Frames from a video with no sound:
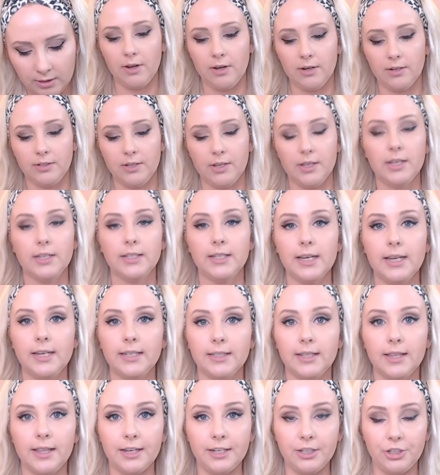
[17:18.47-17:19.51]
So this is
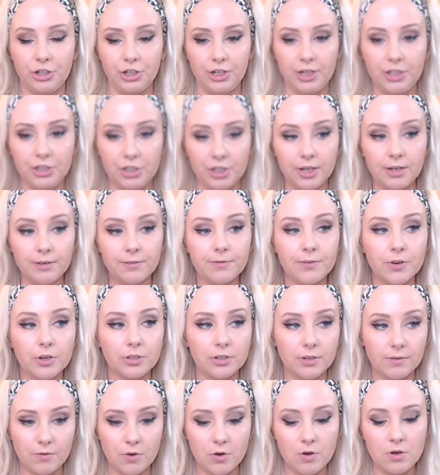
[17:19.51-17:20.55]
the Gigi first
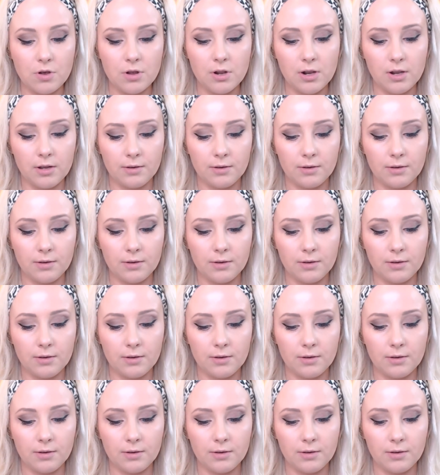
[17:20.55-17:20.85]
of all.